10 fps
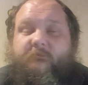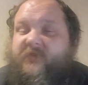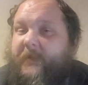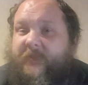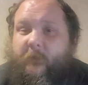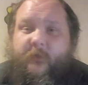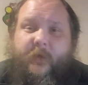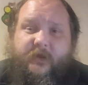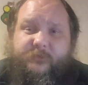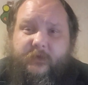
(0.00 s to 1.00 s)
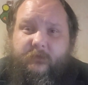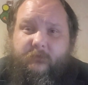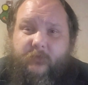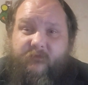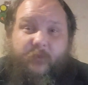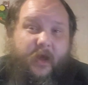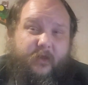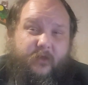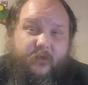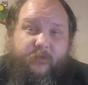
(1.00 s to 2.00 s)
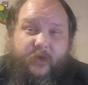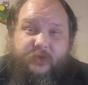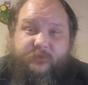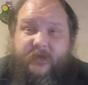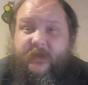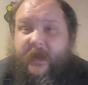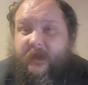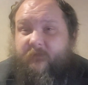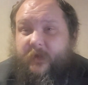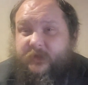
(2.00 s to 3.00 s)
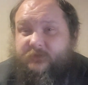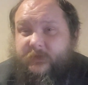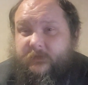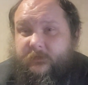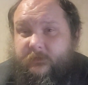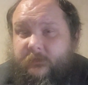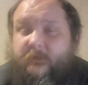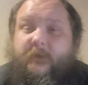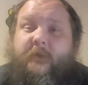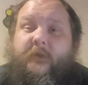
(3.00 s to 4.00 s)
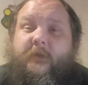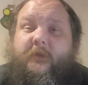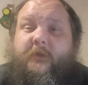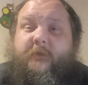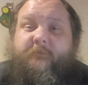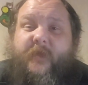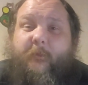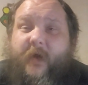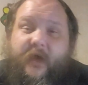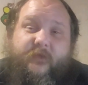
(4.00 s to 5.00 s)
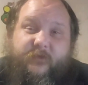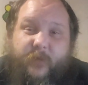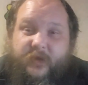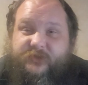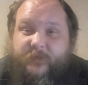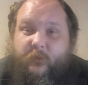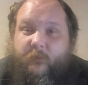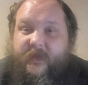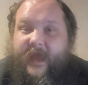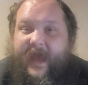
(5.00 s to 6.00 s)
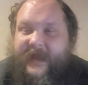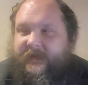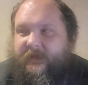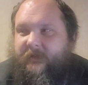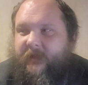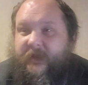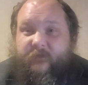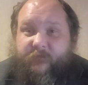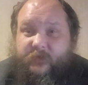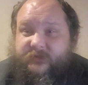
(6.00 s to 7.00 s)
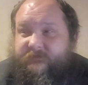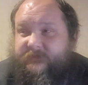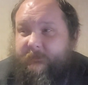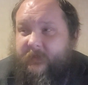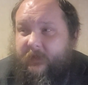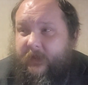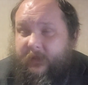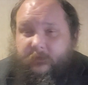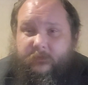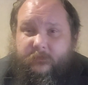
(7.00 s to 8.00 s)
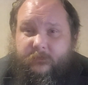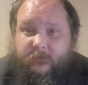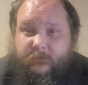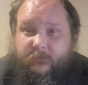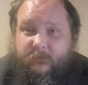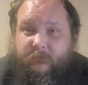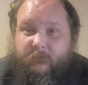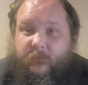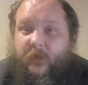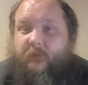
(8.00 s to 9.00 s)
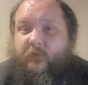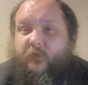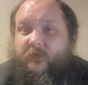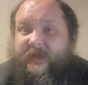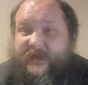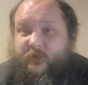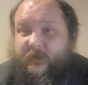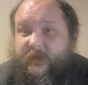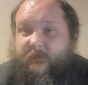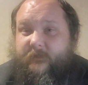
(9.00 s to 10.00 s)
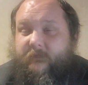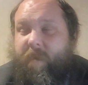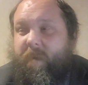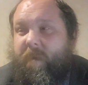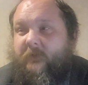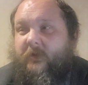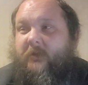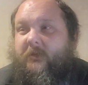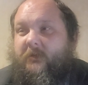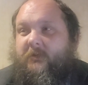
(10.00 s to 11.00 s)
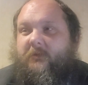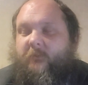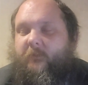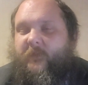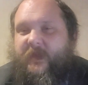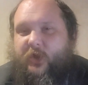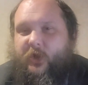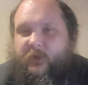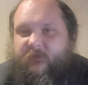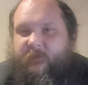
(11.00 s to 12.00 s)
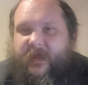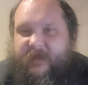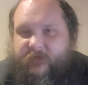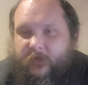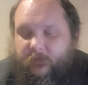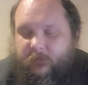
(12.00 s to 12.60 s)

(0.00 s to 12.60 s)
Same thing with punishment. You have positive punishment and negative punishment. A positive punishment would be adding an aversive stimuli to decrease the occurrence of behavior.